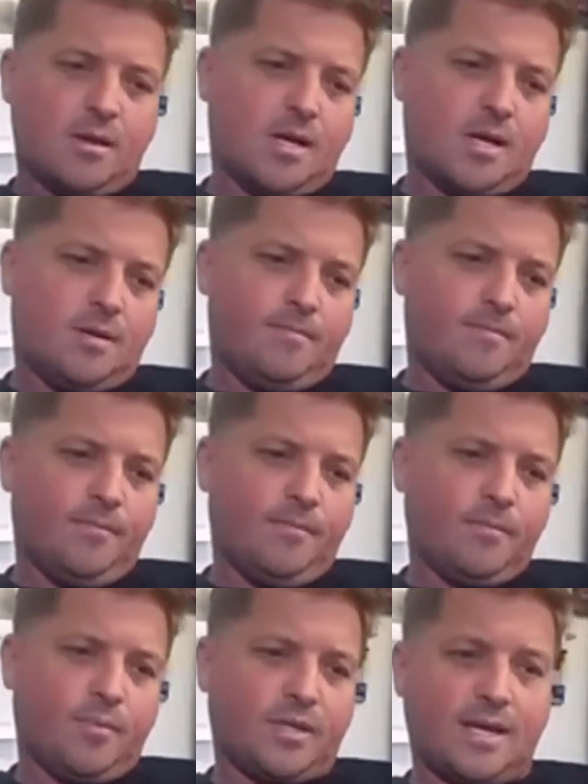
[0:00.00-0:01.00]

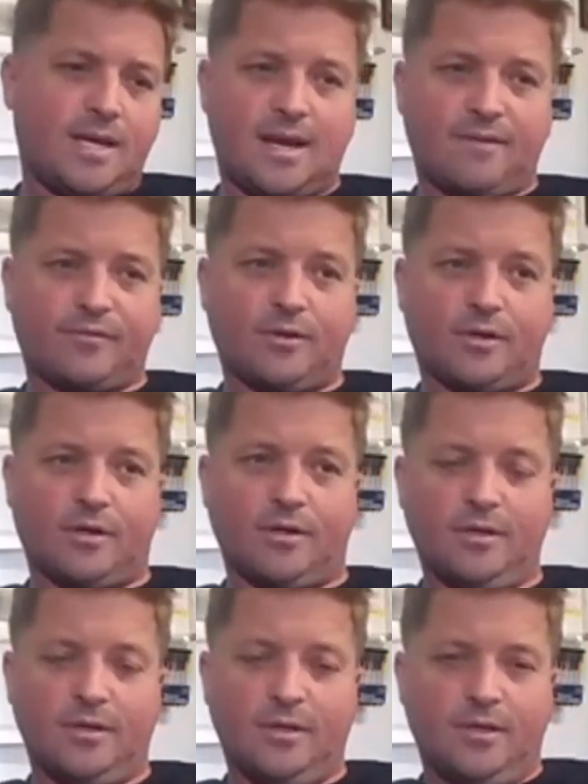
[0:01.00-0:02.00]
But then
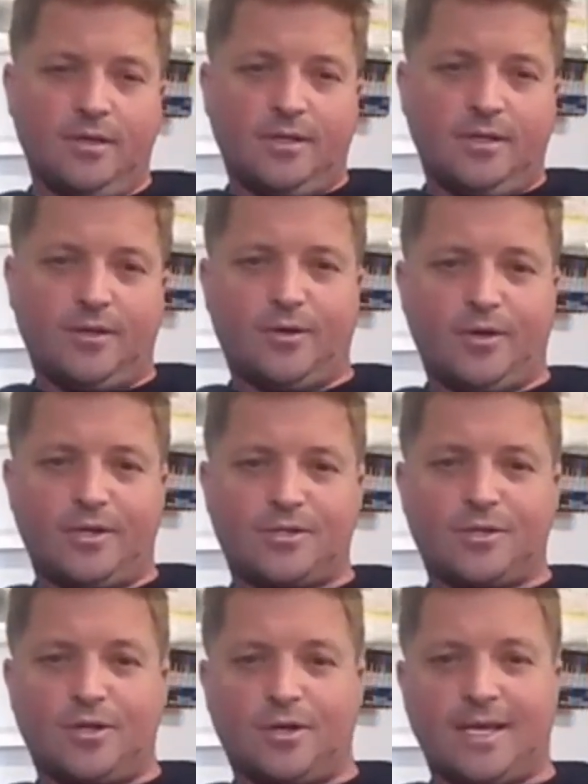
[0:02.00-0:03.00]
after, you know, you
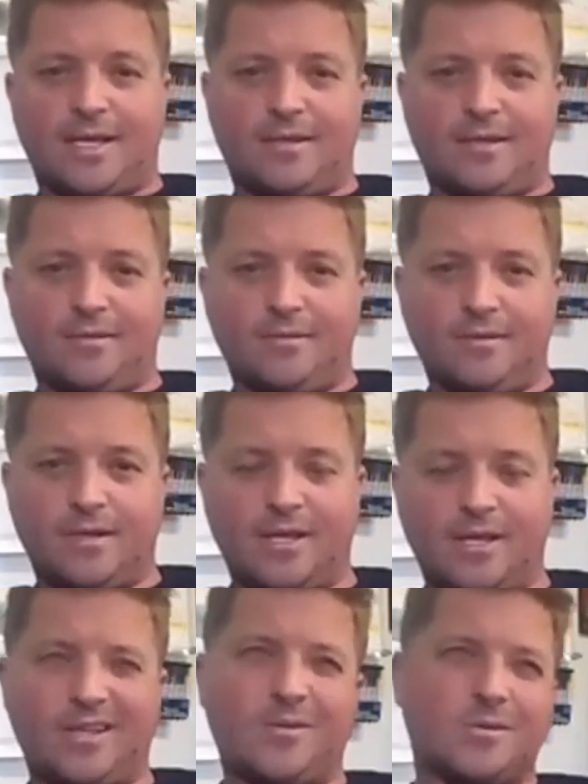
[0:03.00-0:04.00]
start getting,
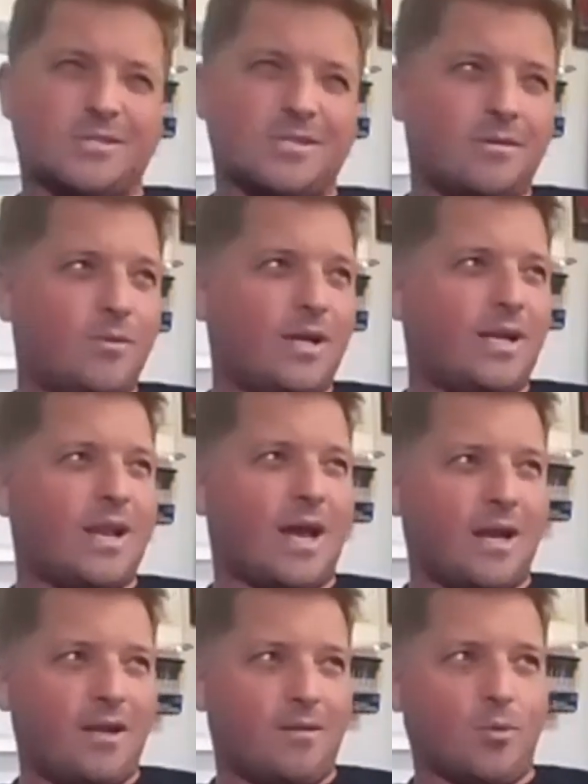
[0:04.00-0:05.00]
I think we had
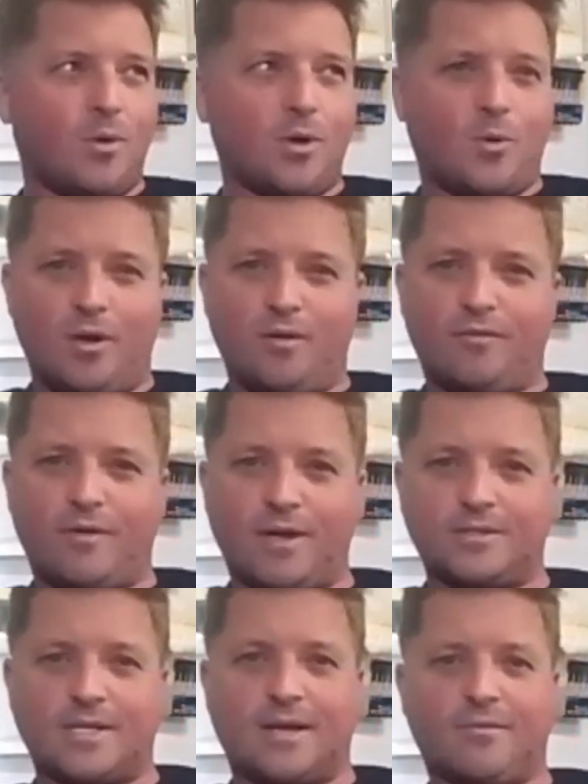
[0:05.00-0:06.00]
9 number one
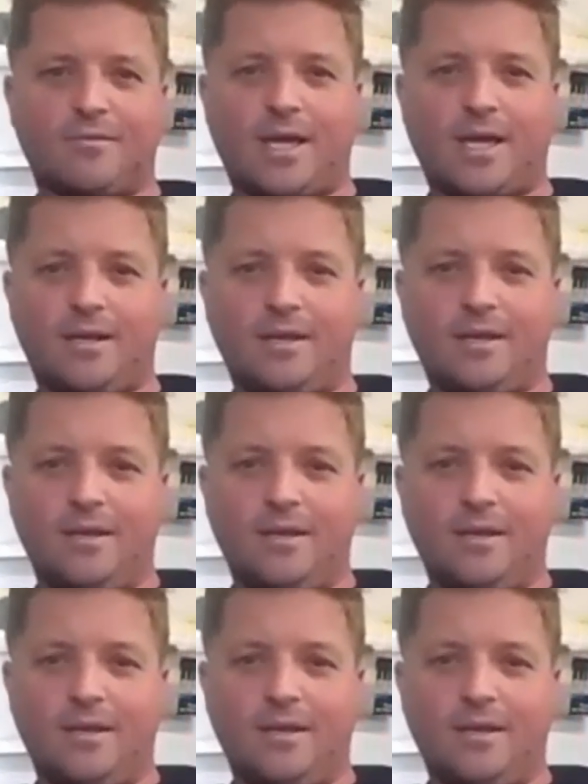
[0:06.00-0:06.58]
qualifiers after that,